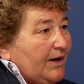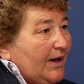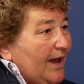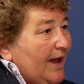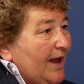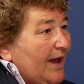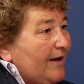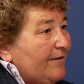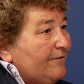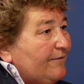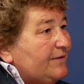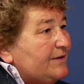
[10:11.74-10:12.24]

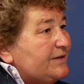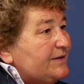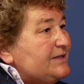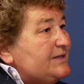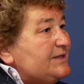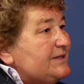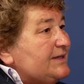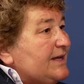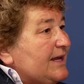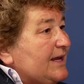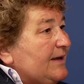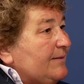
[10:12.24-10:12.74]
have the
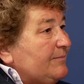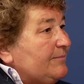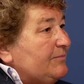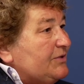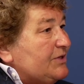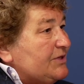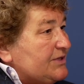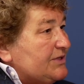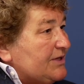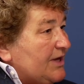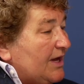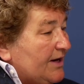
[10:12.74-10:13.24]
same
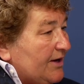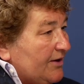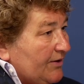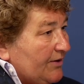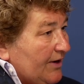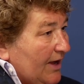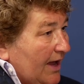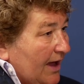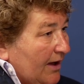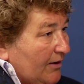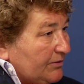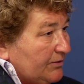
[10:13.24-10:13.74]
desired
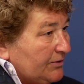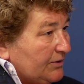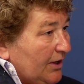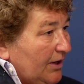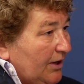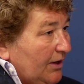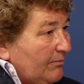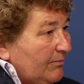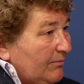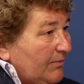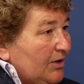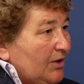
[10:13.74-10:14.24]

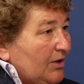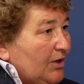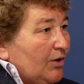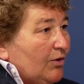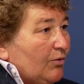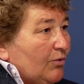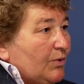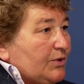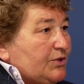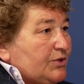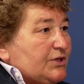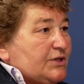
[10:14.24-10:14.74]
outcome,
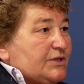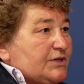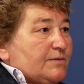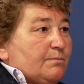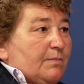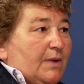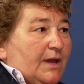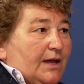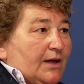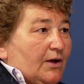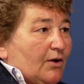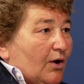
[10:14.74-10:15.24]
which is
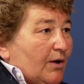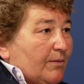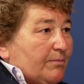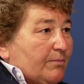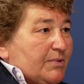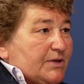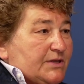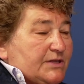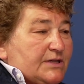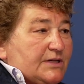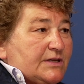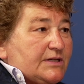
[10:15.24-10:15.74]
make our
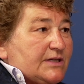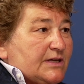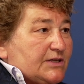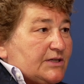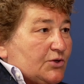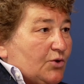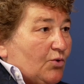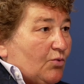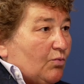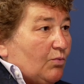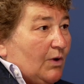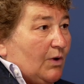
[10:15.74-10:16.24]
business
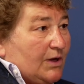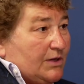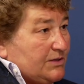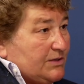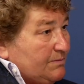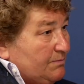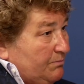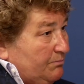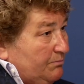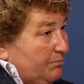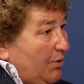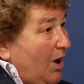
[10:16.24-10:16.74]
as
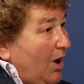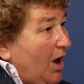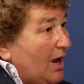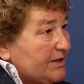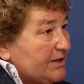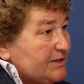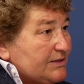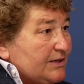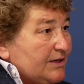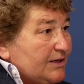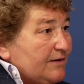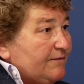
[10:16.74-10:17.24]

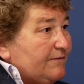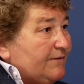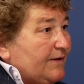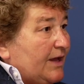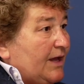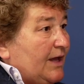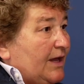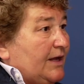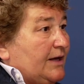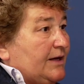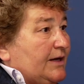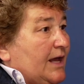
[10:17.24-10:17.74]
positive
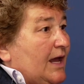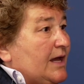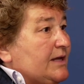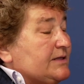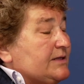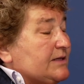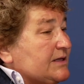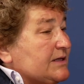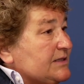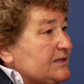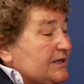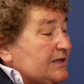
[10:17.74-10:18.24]
and as
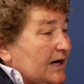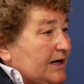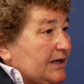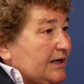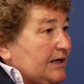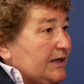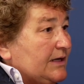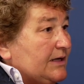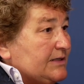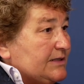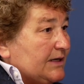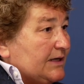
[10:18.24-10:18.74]

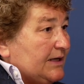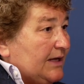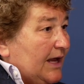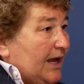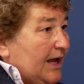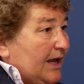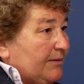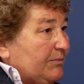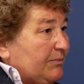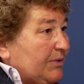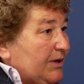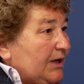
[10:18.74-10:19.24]
exciting as it
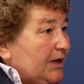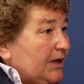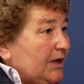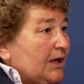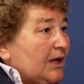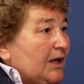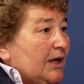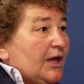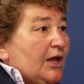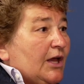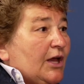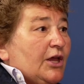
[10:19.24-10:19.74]
can be,
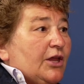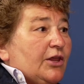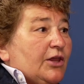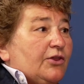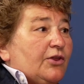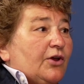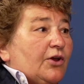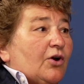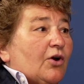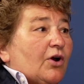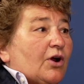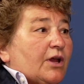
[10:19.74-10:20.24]

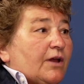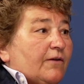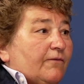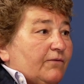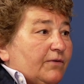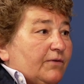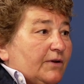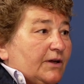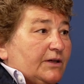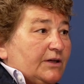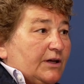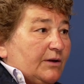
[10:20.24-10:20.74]
there are
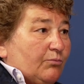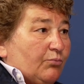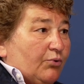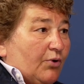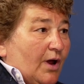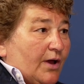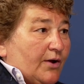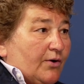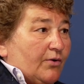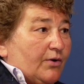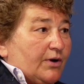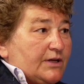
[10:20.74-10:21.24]
conflicting
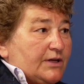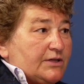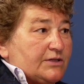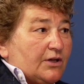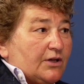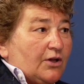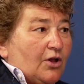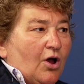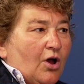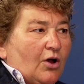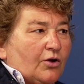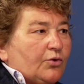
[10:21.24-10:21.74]
priorities
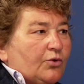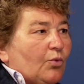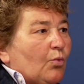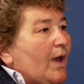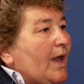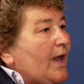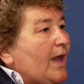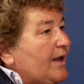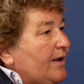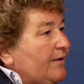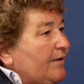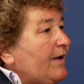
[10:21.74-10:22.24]
along the
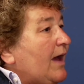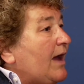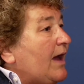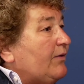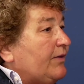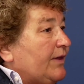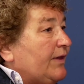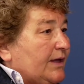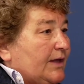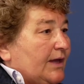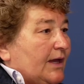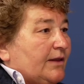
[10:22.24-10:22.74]
way of how
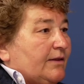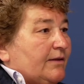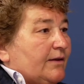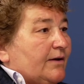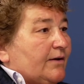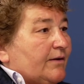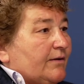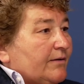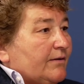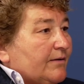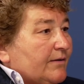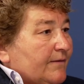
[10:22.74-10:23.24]
they get
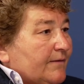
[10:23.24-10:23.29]
there.